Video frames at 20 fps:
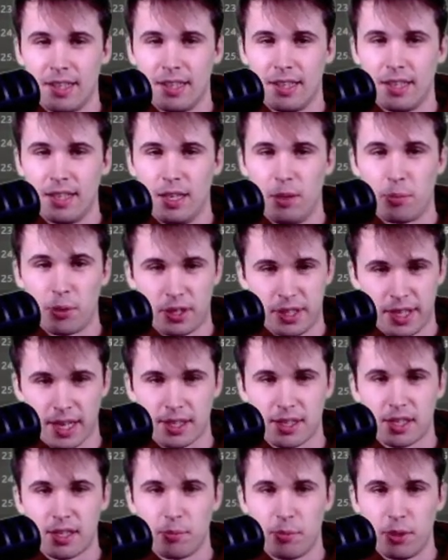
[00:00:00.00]
He
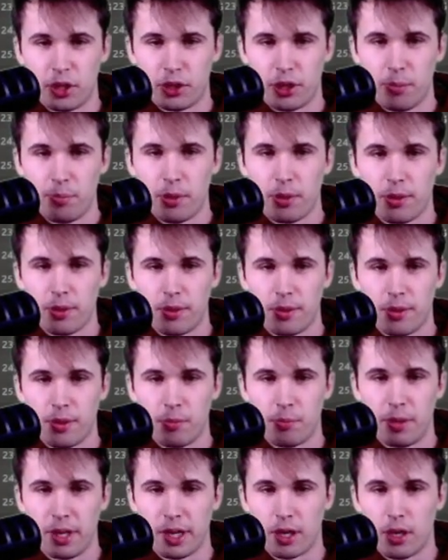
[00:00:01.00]
protects the bishop,
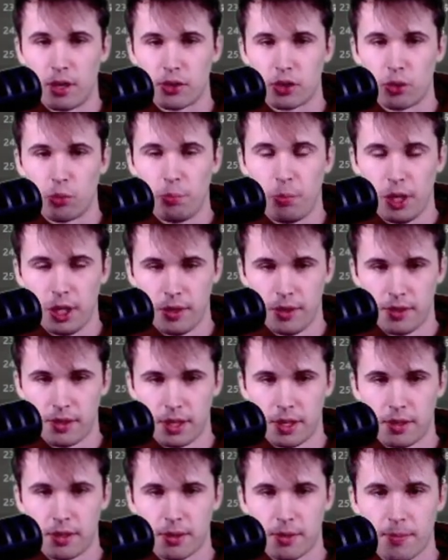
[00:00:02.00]
but he also pins
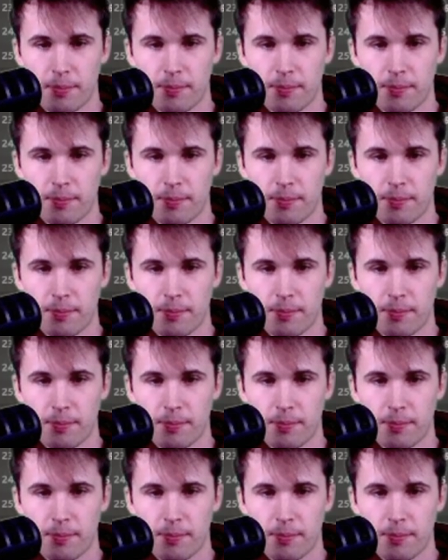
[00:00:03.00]
it.